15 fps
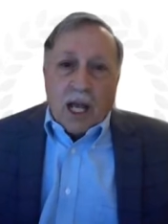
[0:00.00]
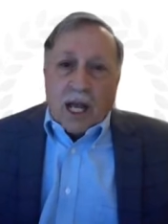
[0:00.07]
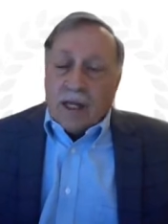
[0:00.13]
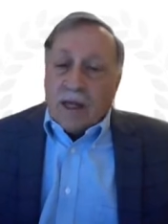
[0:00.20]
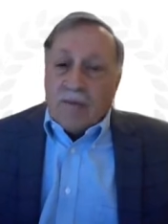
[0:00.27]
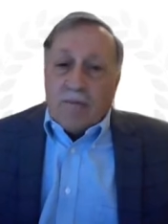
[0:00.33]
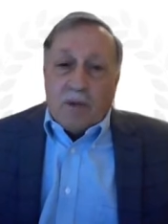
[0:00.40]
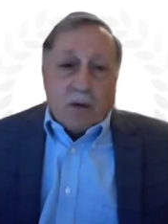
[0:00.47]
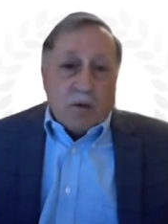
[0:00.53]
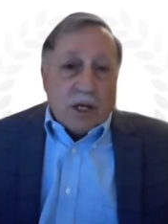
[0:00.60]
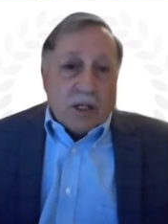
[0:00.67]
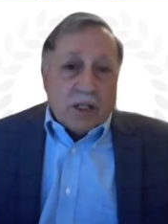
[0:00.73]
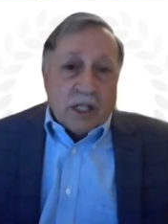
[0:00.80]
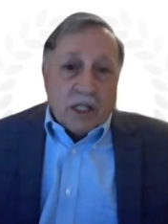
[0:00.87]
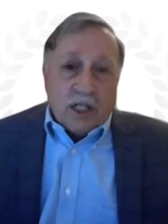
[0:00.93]
and they've been
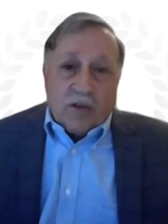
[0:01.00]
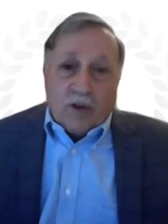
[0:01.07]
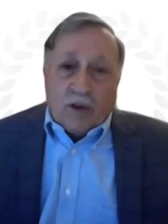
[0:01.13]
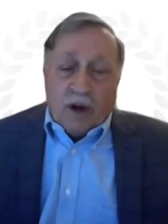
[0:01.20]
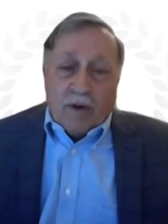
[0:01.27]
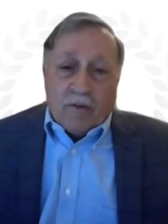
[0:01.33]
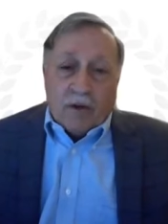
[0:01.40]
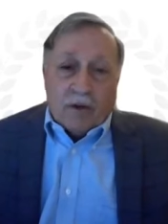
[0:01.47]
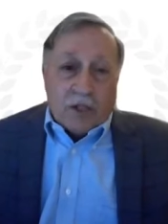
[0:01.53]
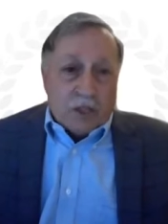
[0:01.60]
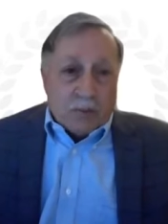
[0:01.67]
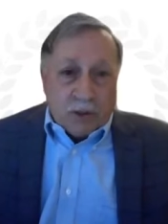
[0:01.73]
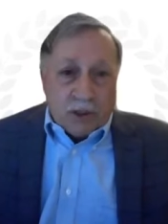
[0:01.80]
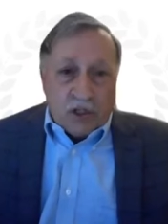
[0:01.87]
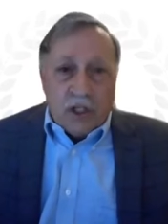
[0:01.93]
around since forever.
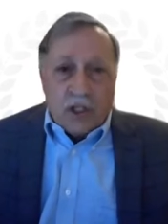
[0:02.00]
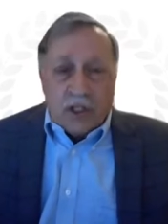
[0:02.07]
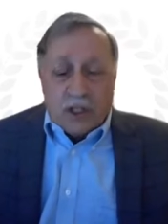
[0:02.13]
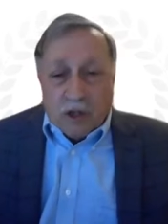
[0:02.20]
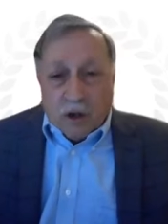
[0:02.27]
This person is